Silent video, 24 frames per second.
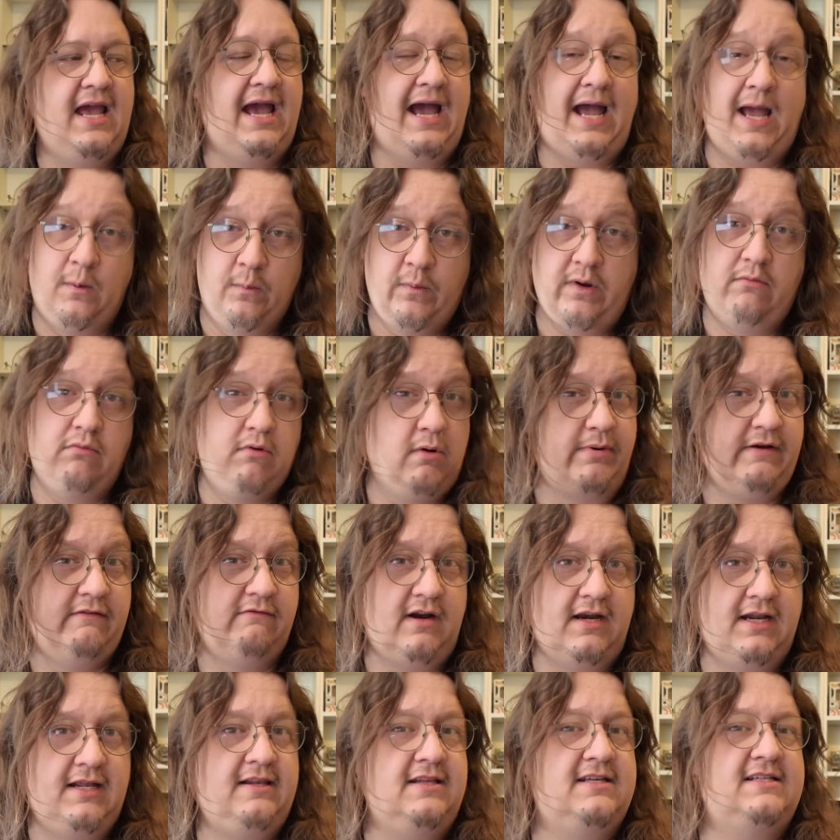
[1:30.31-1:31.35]
And we will be
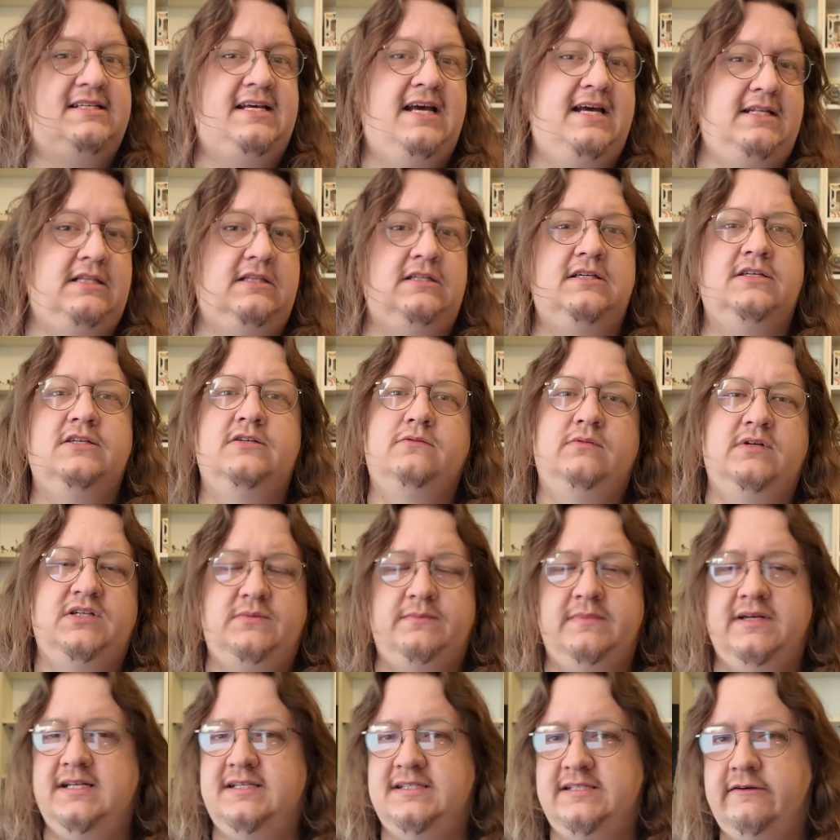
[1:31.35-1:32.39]
running this headless, which
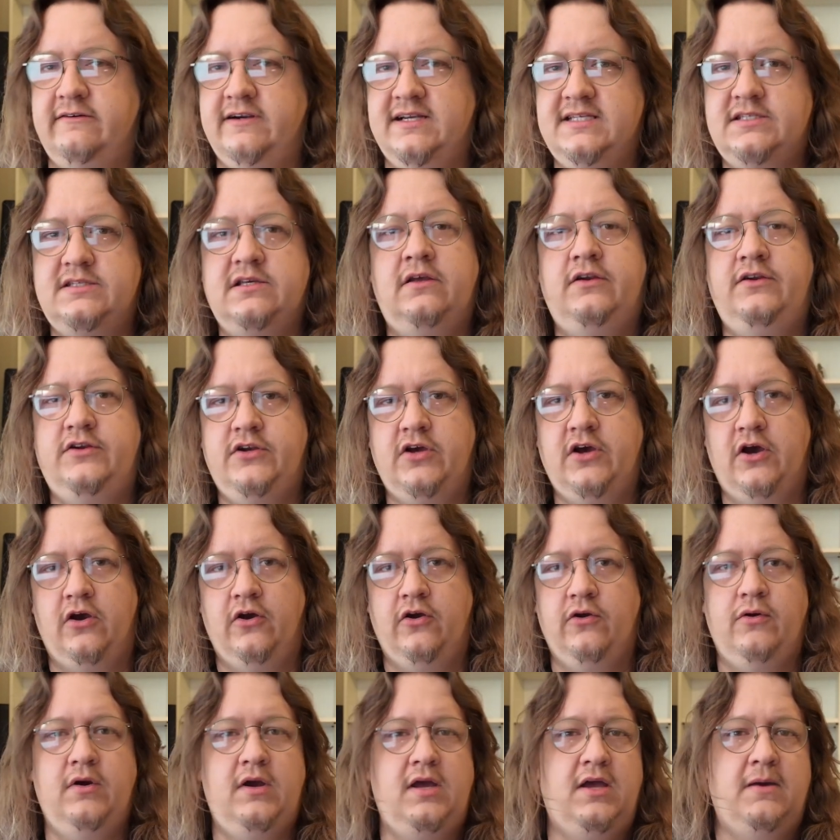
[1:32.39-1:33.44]
means there is
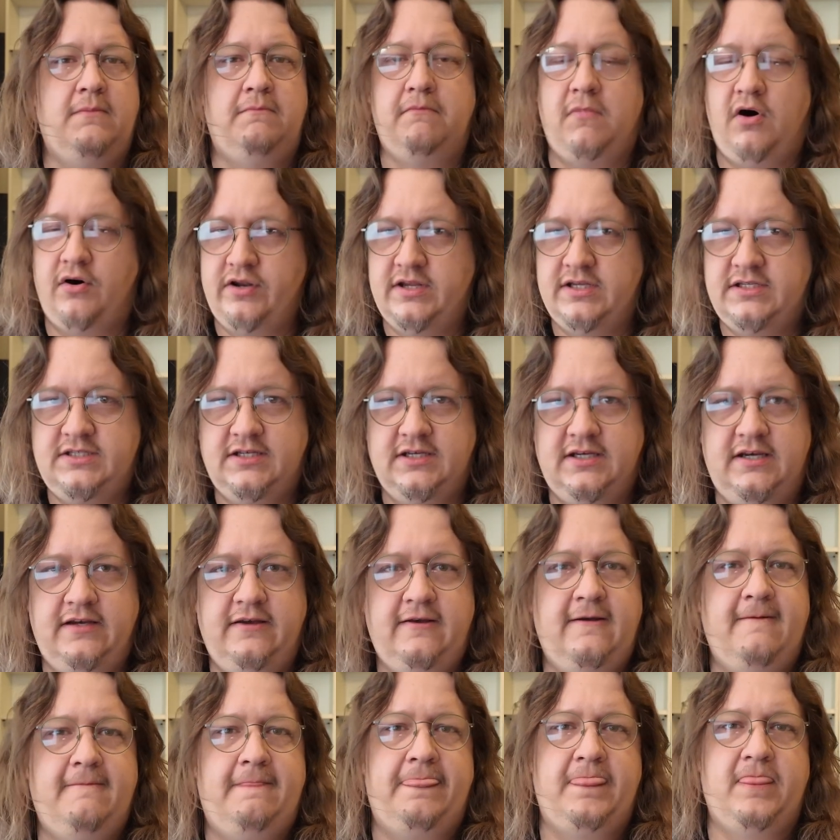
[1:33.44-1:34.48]
no monitor,
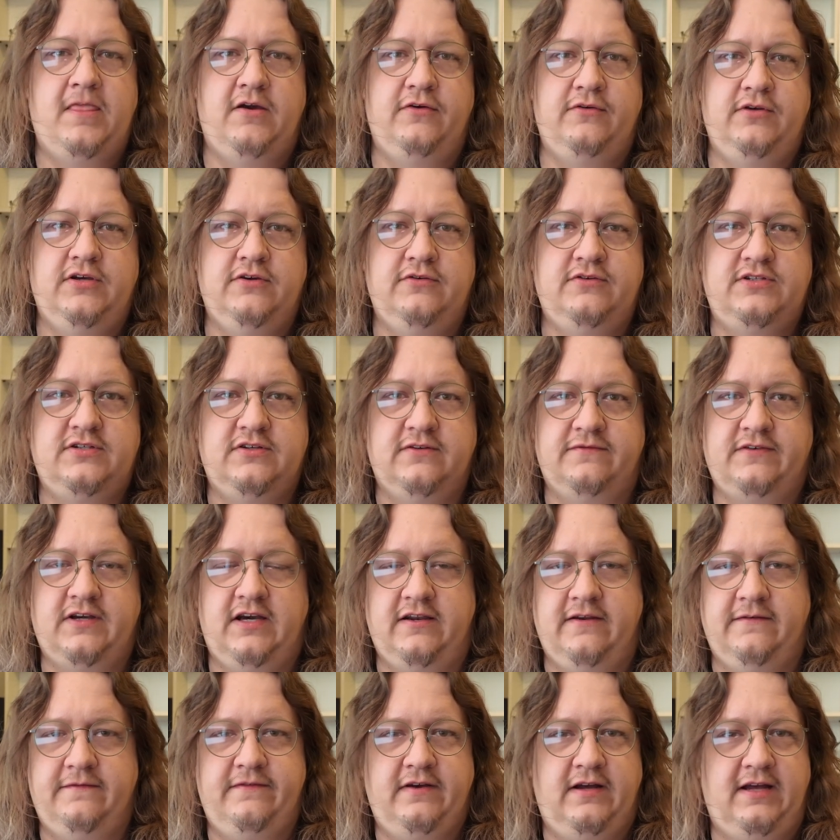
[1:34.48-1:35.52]
no use of
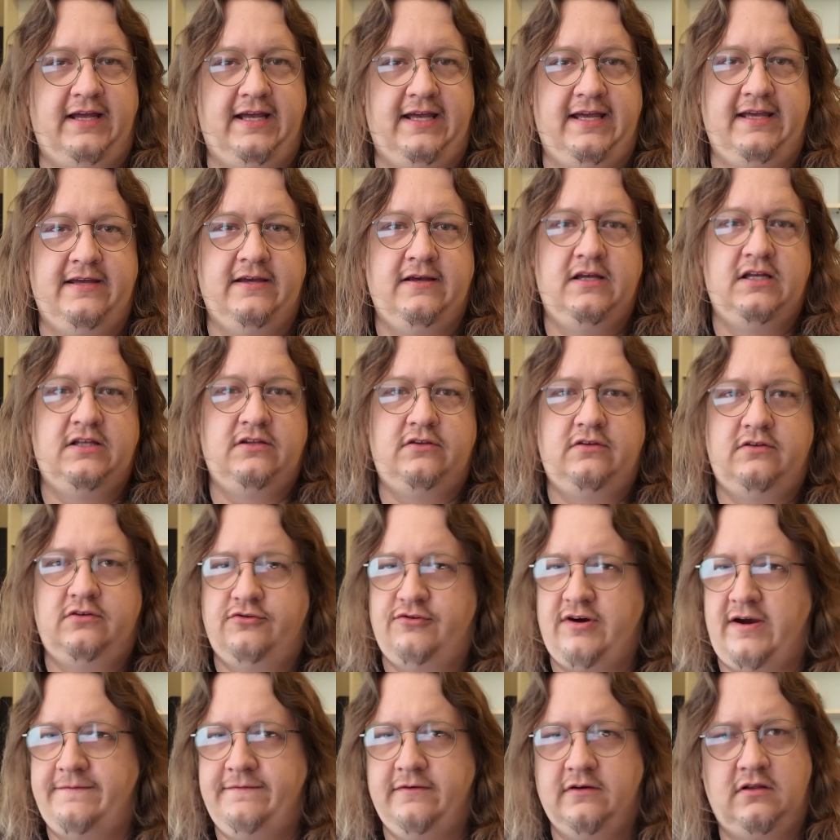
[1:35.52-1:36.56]
kind of a
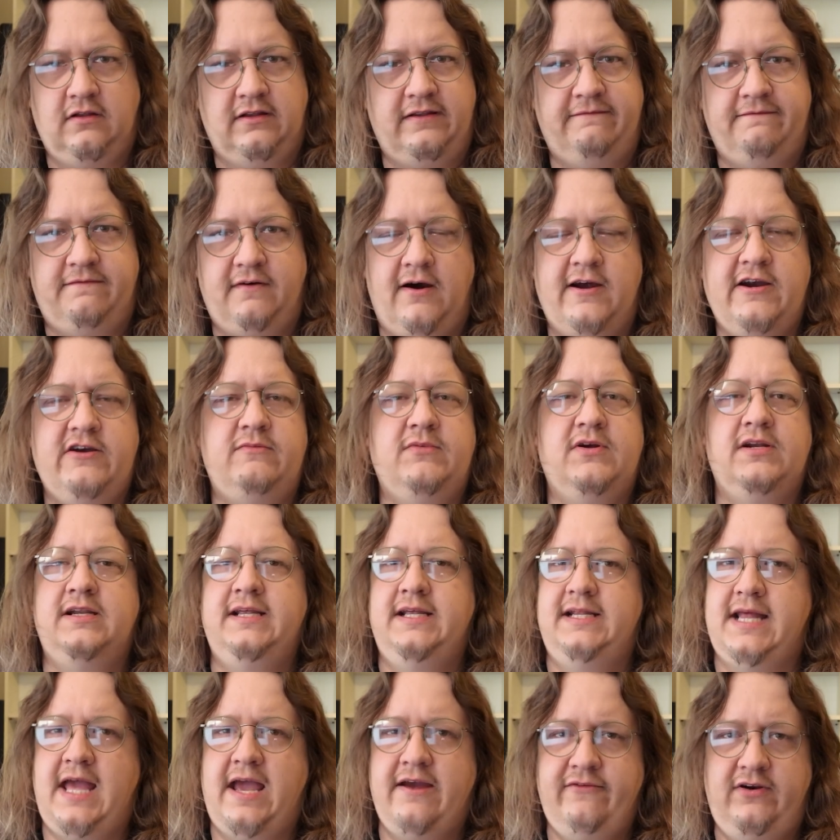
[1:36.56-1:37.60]
graphical environment.
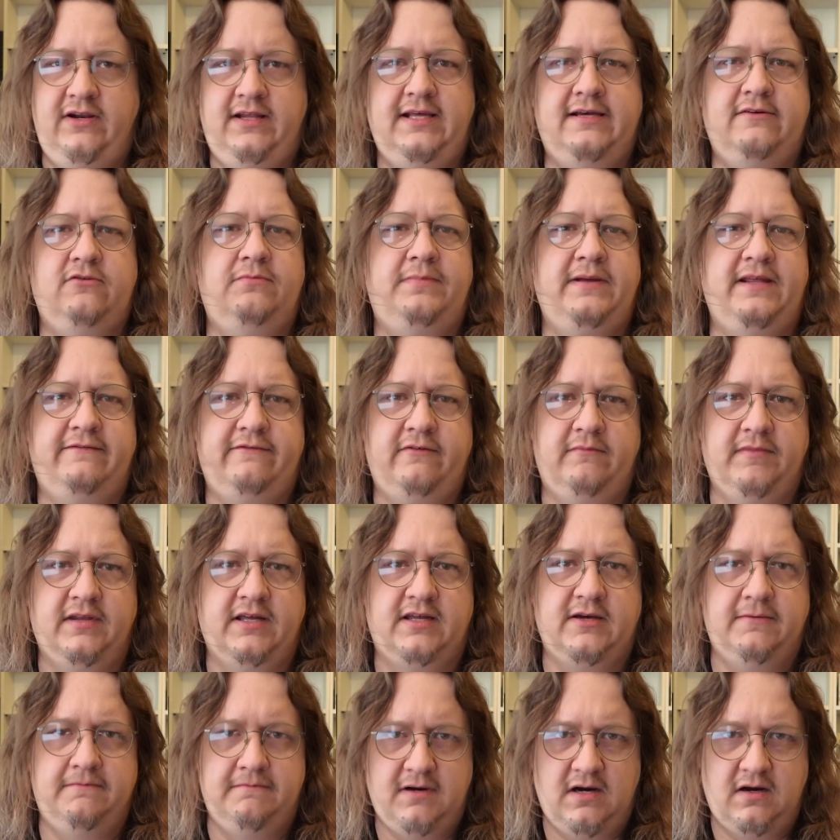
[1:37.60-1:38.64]
Everything will be from the
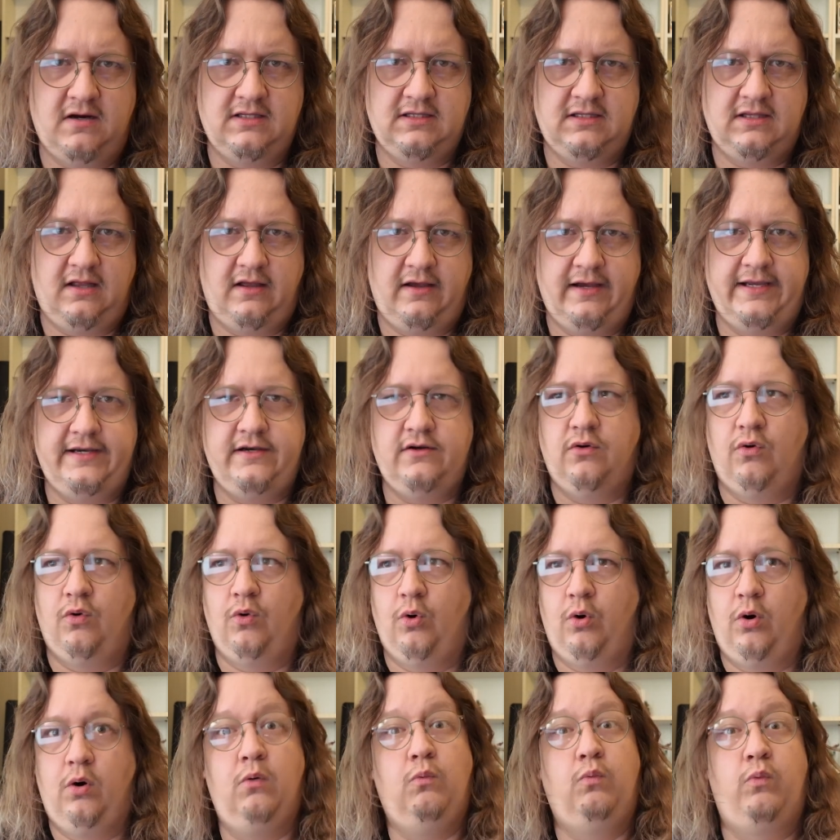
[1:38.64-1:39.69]
command line
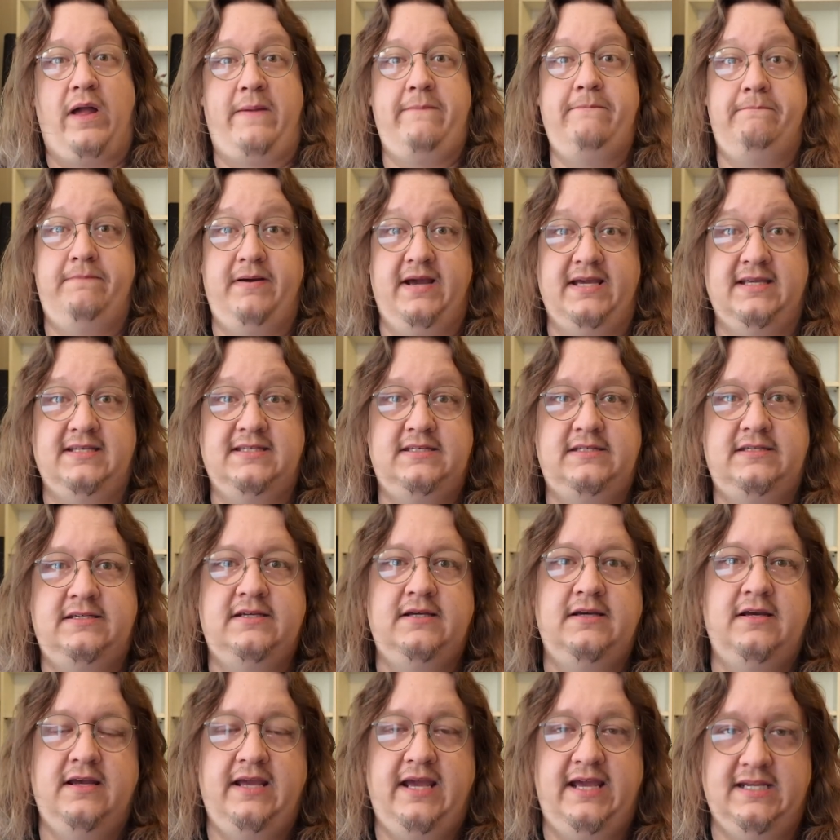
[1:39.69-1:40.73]
or web-based
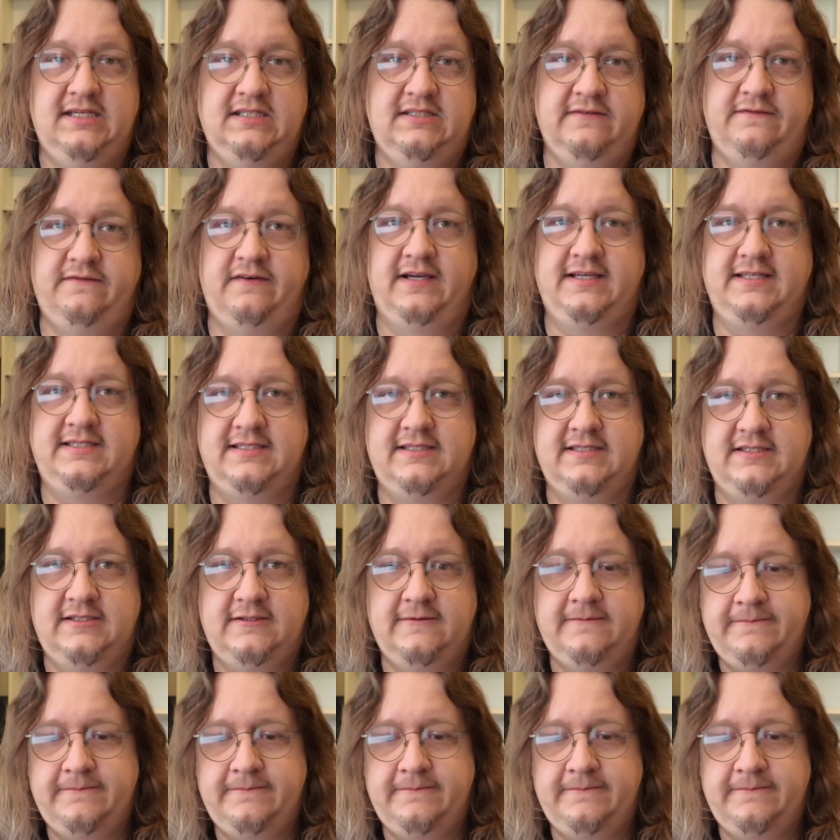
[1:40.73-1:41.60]
interfaces.